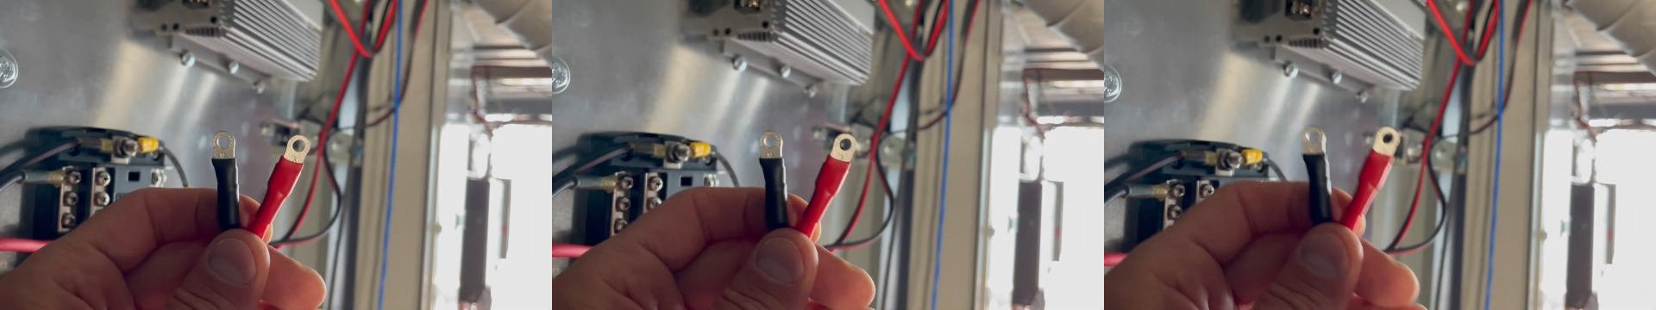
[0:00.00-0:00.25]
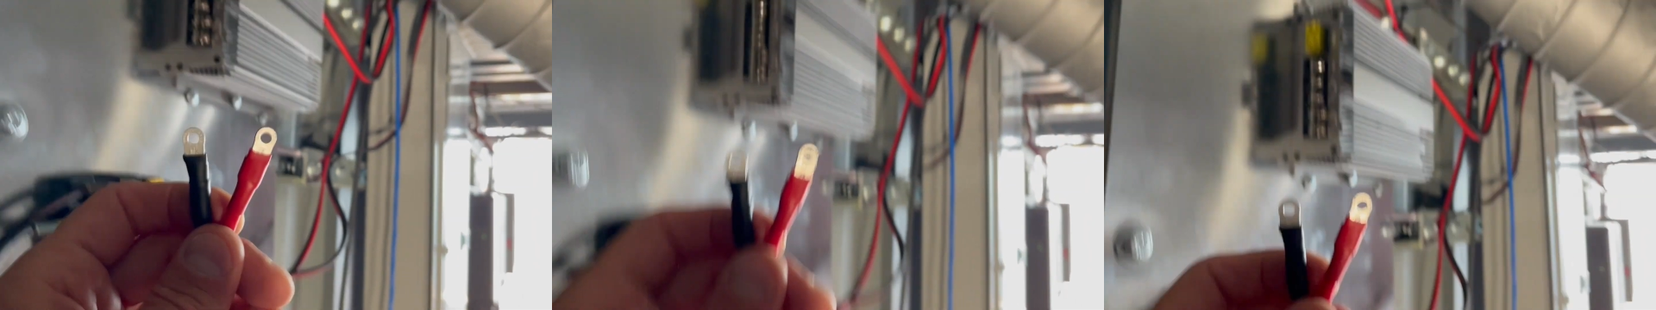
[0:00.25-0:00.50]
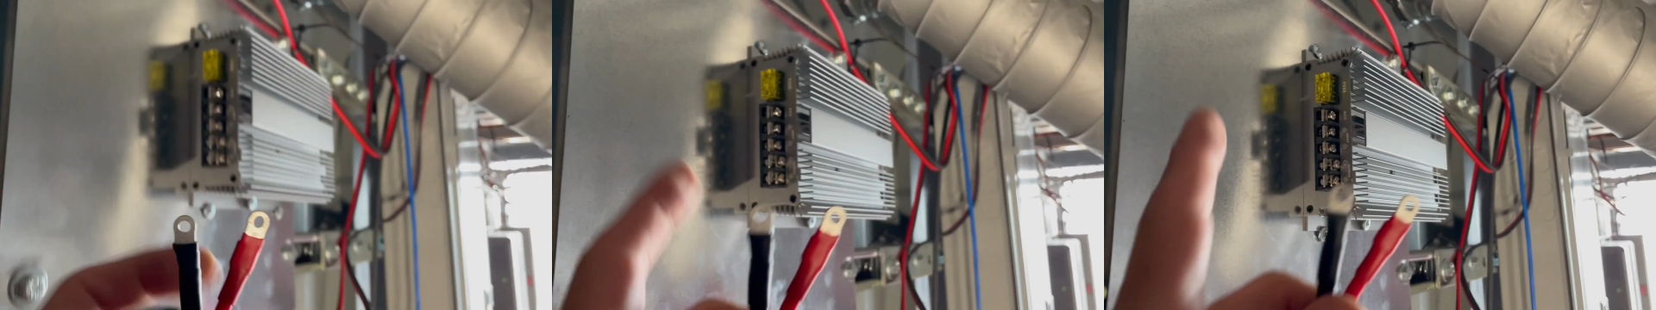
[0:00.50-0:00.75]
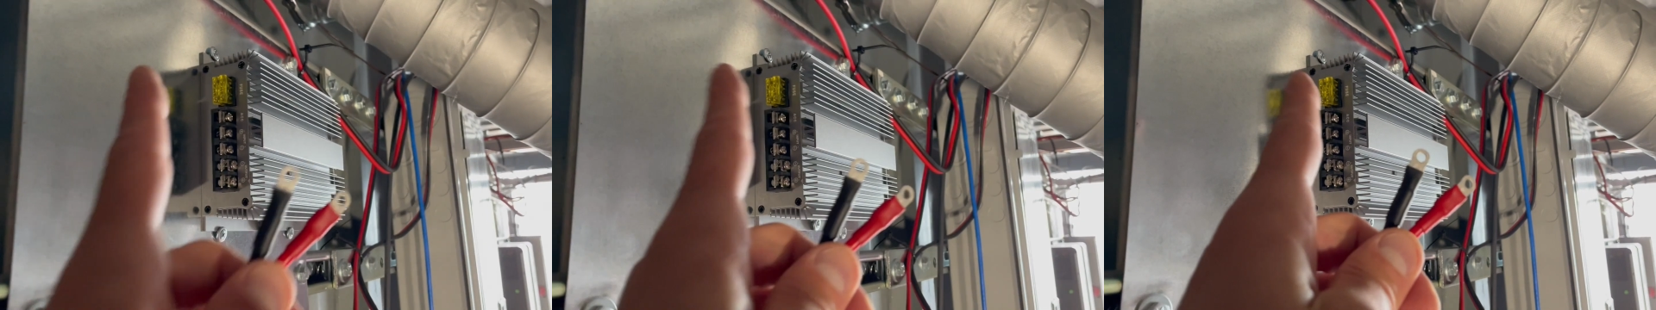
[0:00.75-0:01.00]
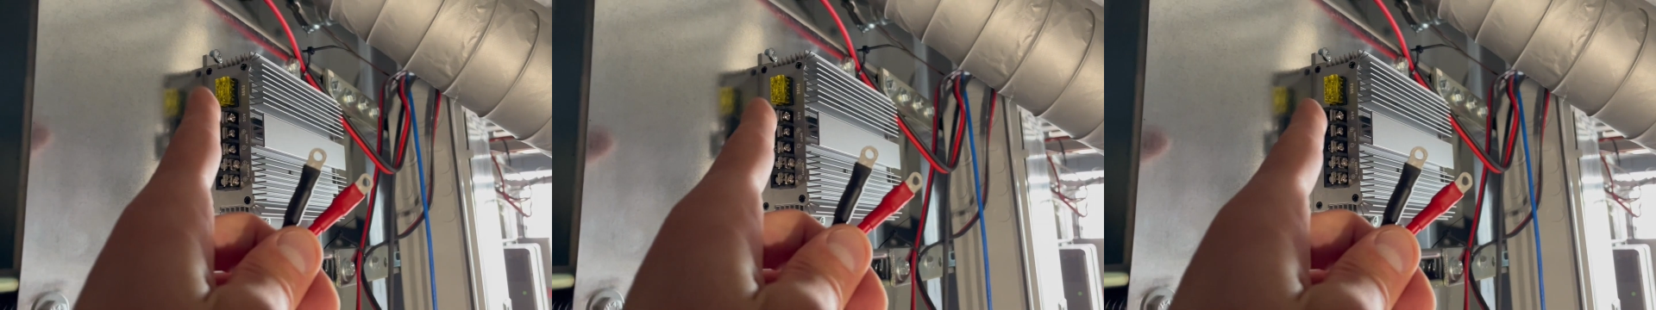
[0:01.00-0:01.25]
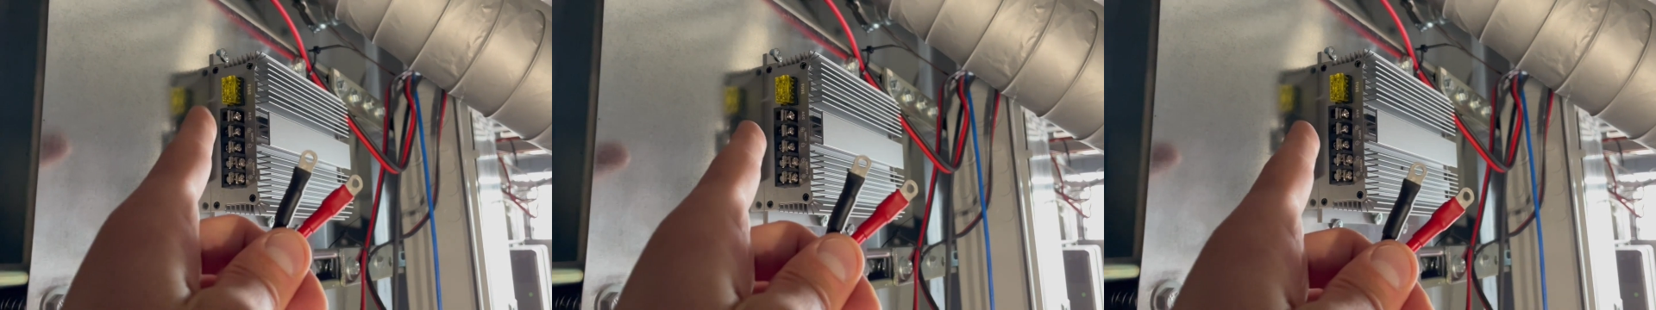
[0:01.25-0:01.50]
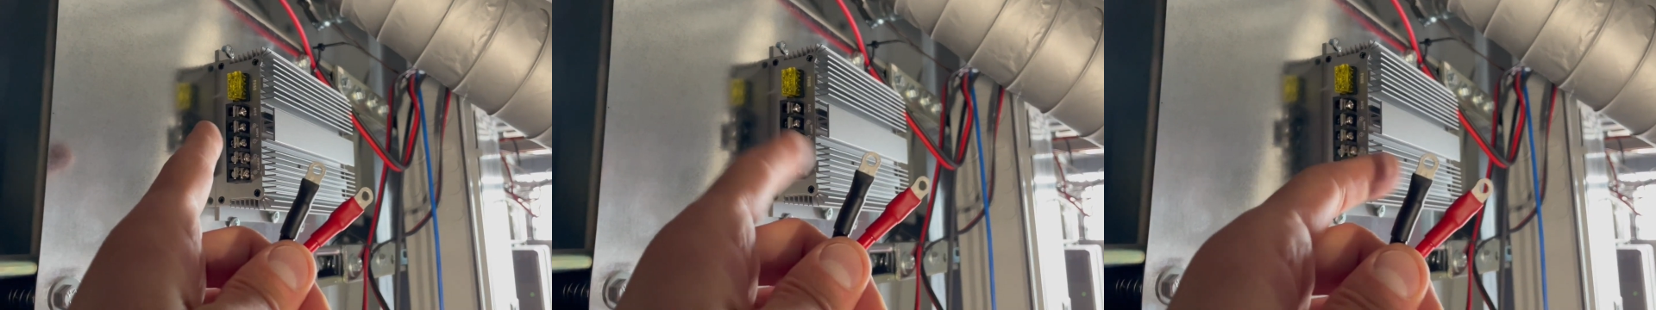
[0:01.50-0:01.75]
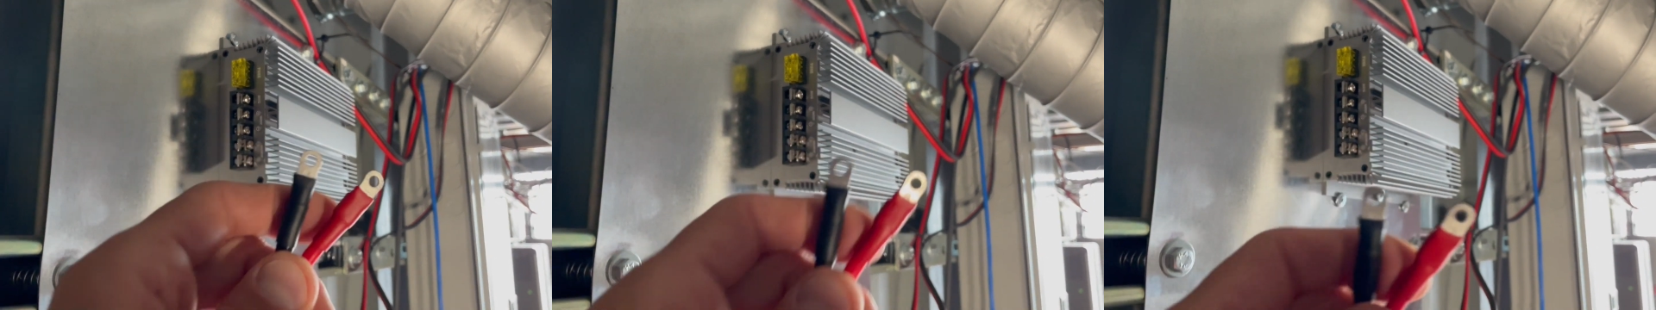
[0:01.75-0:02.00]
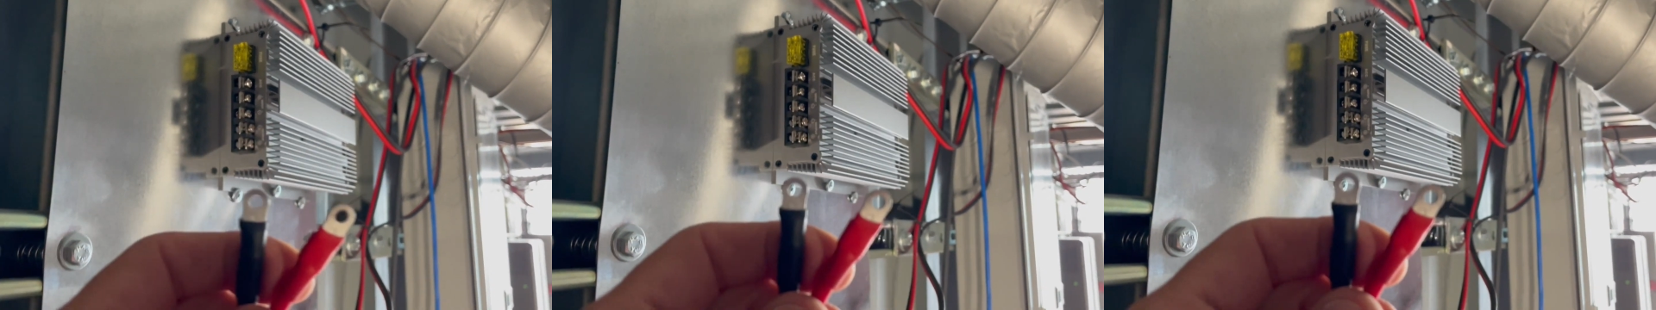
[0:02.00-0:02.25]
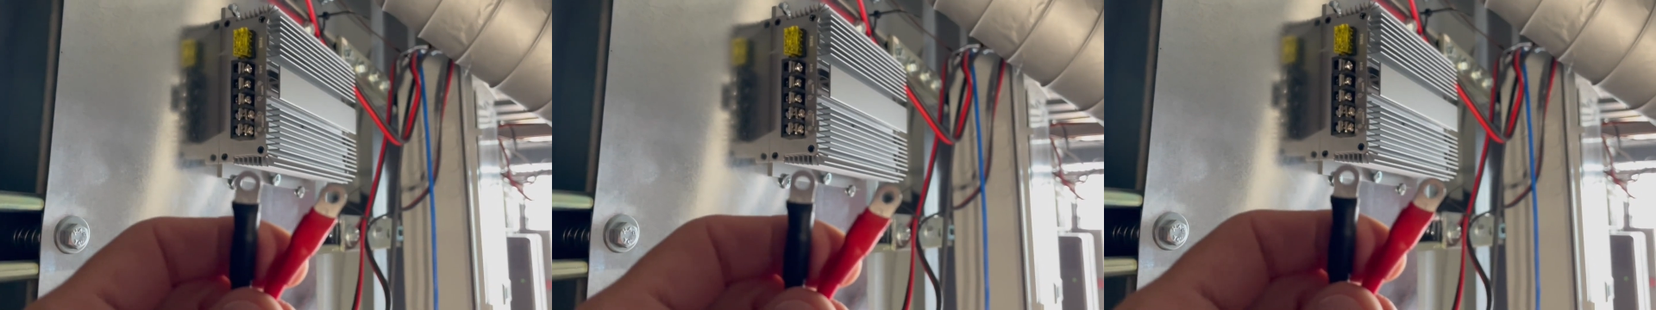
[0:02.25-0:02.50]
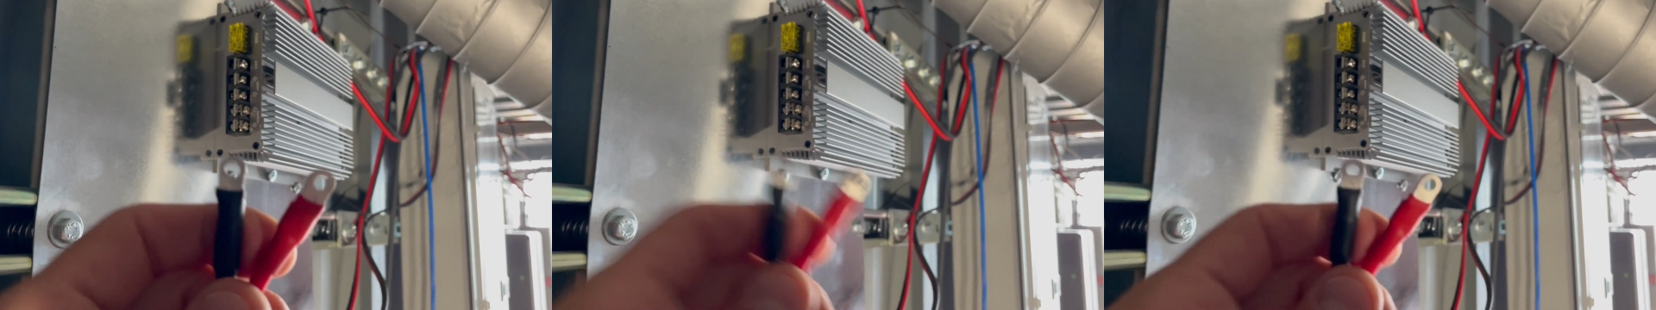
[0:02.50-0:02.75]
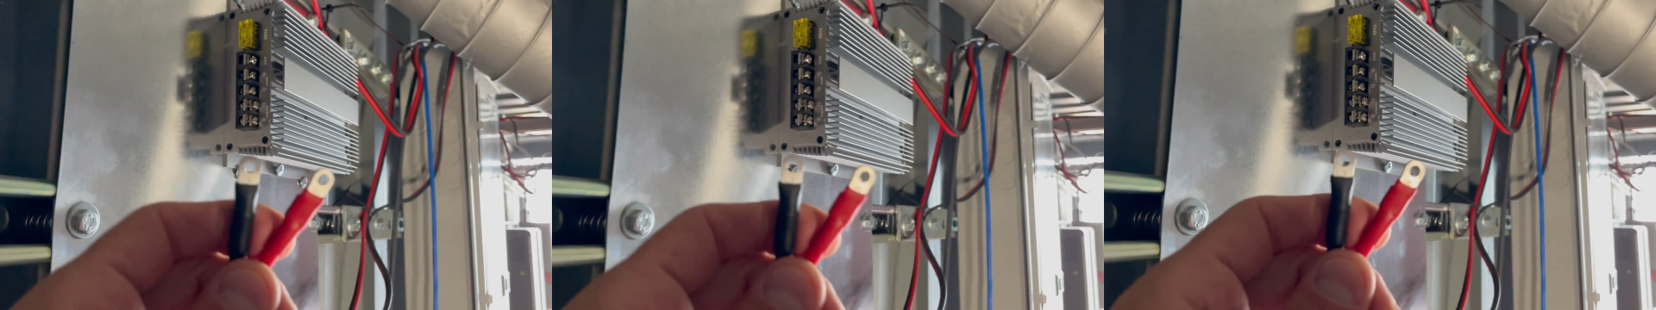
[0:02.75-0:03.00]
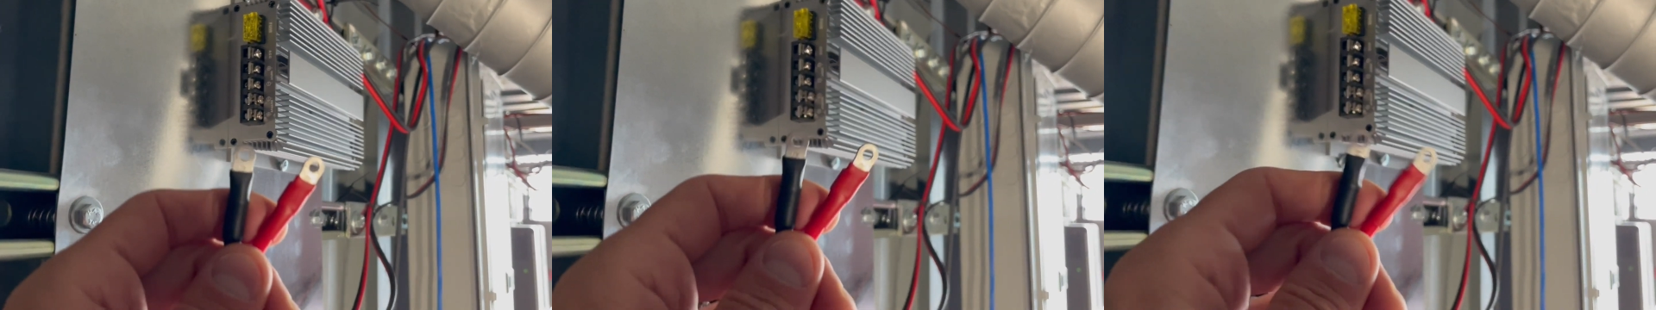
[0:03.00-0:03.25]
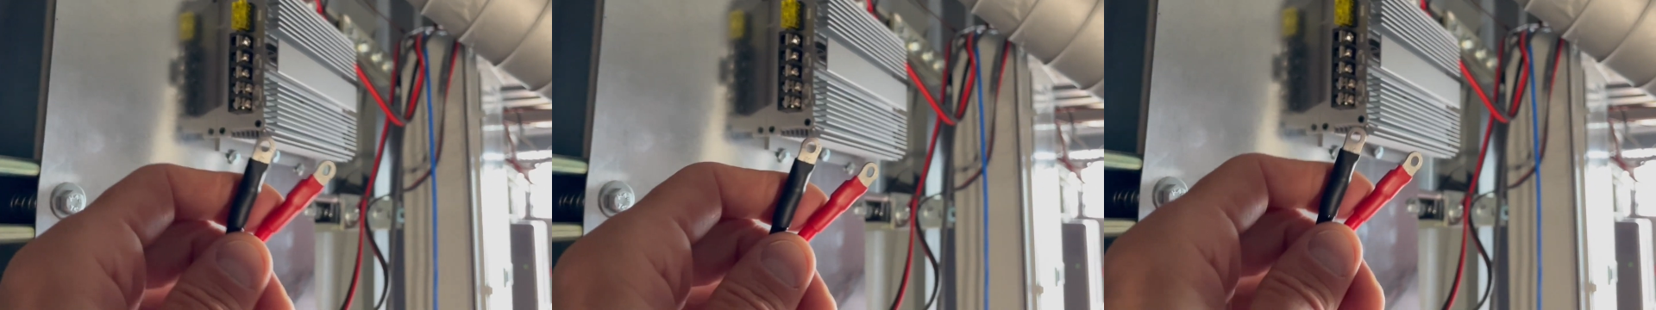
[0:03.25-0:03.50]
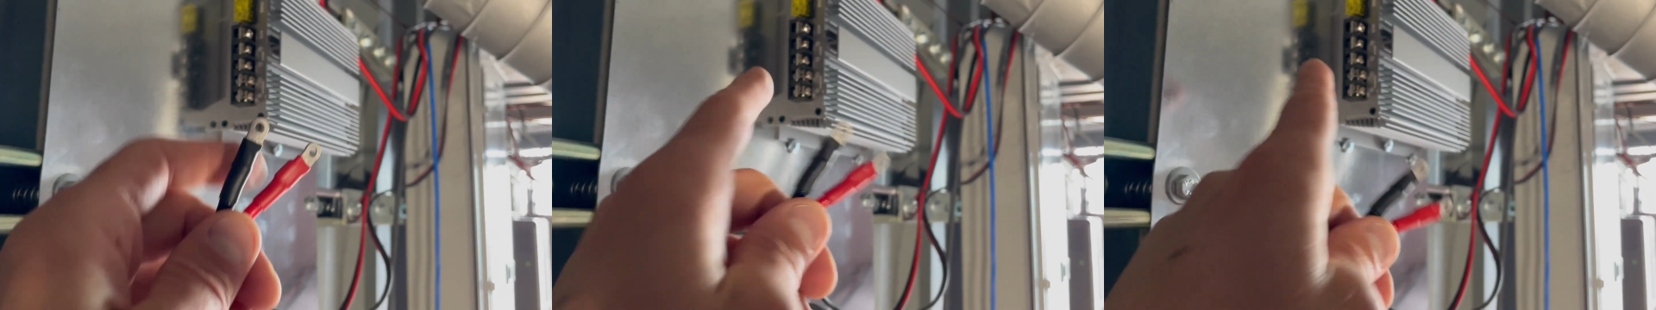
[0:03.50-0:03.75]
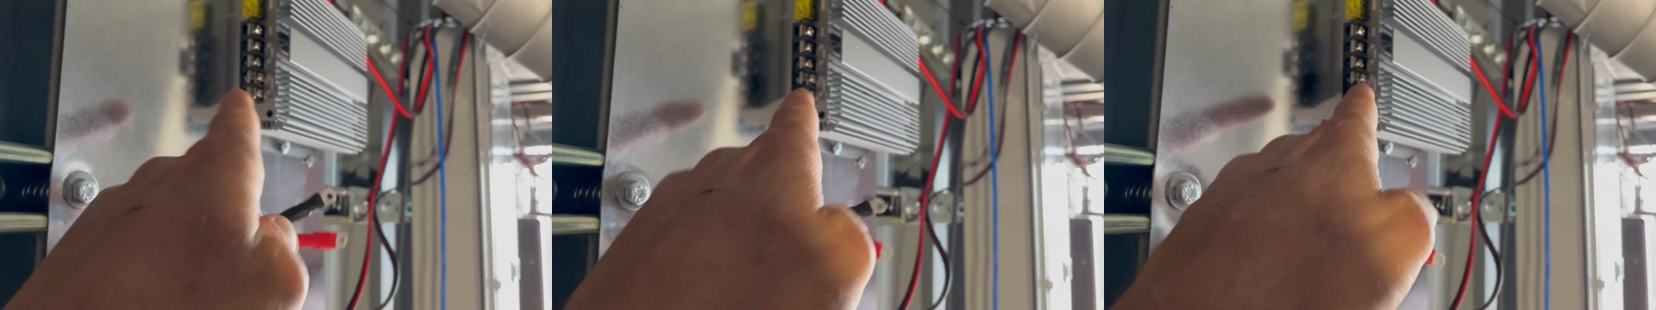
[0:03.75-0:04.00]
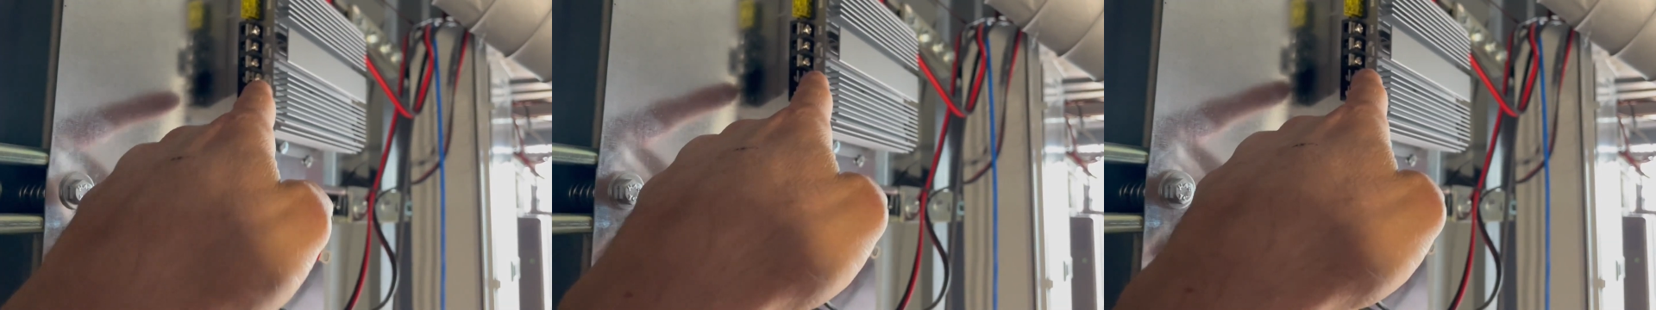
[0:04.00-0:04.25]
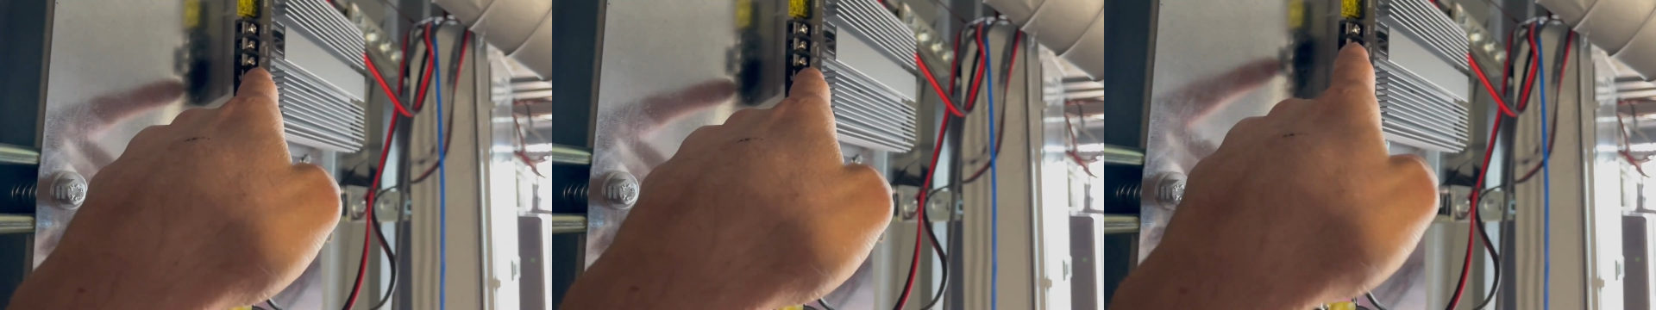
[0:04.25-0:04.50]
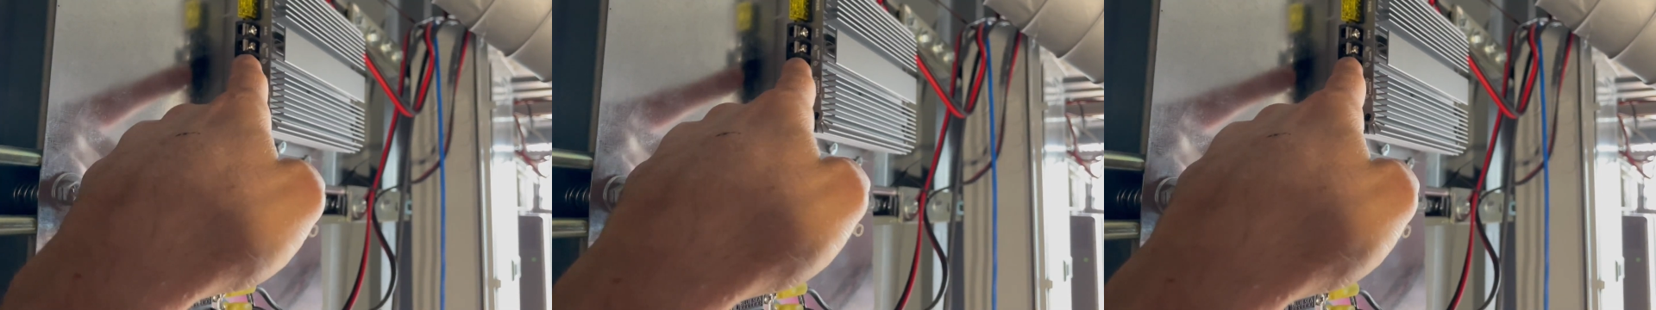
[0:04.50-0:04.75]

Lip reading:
[unreadable: no face in view]